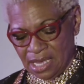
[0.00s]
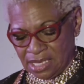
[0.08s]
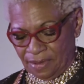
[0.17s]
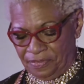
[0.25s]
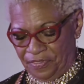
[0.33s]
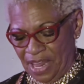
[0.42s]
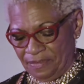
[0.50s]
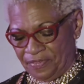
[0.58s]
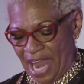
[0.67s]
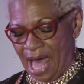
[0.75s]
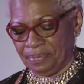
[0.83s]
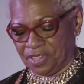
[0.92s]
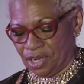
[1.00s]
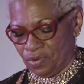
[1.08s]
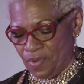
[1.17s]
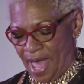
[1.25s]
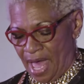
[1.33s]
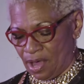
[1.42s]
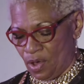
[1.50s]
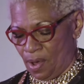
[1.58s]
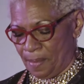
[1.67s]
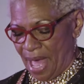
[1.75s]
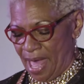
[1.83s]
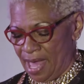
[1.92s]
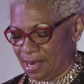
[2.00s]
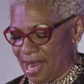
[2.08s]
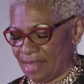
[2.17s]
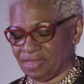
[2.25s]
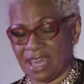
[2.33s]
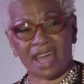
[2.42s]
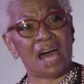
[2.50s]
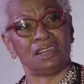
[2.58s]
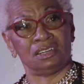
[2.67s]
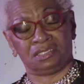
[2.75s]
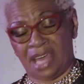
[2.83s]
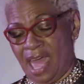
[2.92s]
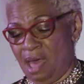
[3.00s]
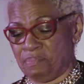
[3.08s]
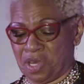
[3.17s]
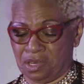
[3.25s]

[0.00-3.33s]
some flip-flops, and a rag on my head, and I think I look damn